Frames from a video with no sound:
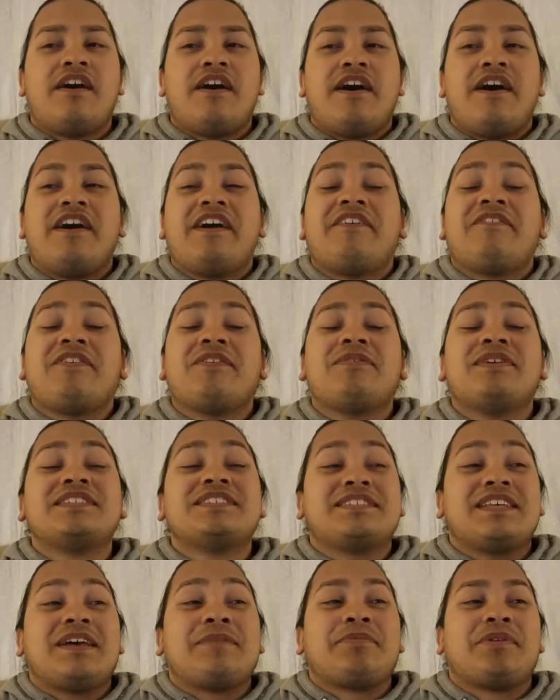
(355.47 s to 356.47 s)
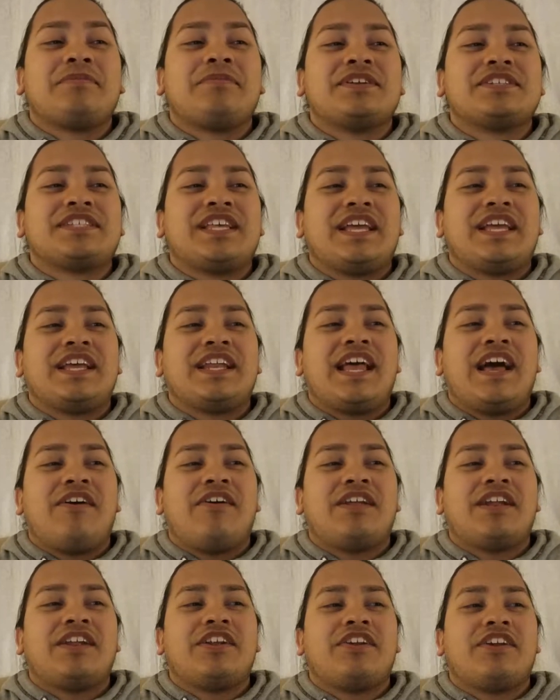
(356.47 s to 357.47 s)
everyone's pretty much saying it now
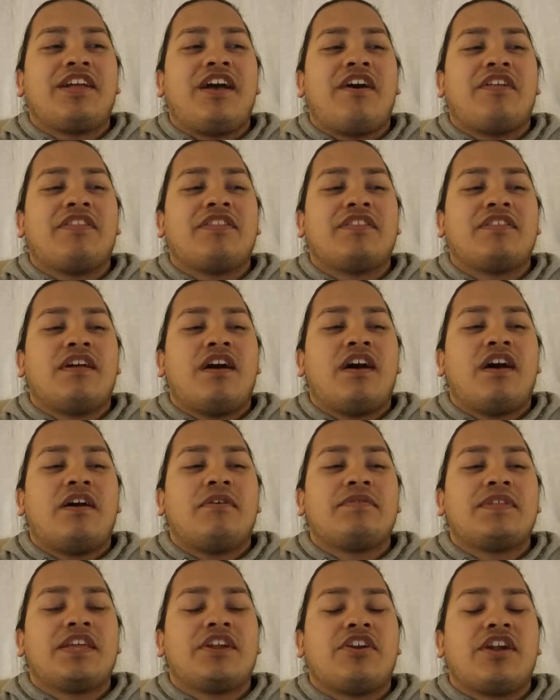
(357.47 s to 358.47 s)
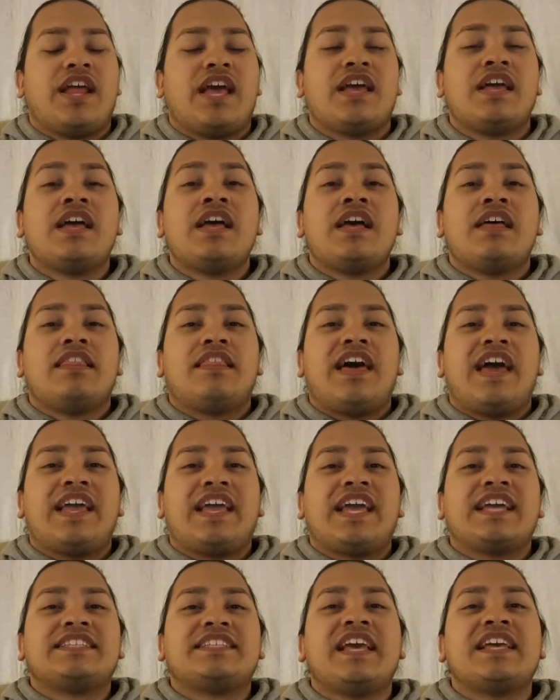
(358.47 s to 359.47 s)
on the internet.
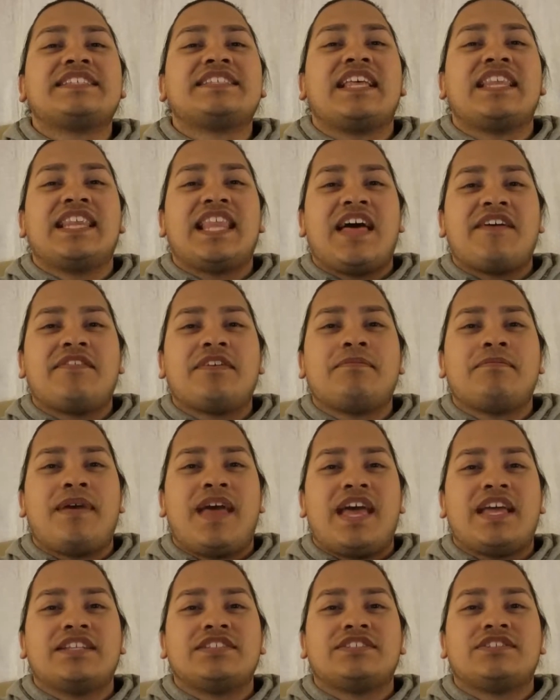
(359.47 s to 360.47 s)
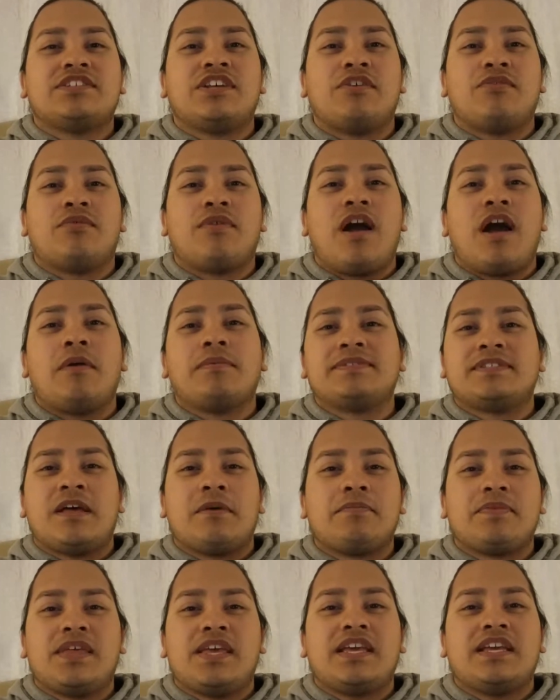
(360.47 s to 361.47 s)
Like, it takes 11 men to rob
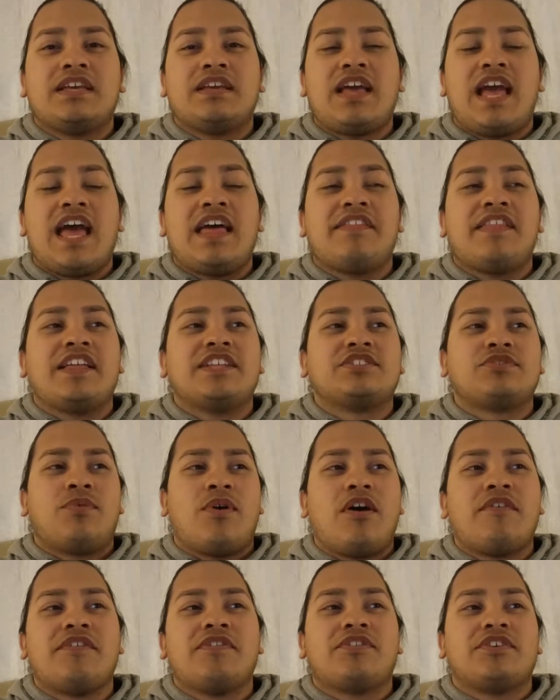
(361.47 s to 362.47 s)
something, and then 12 and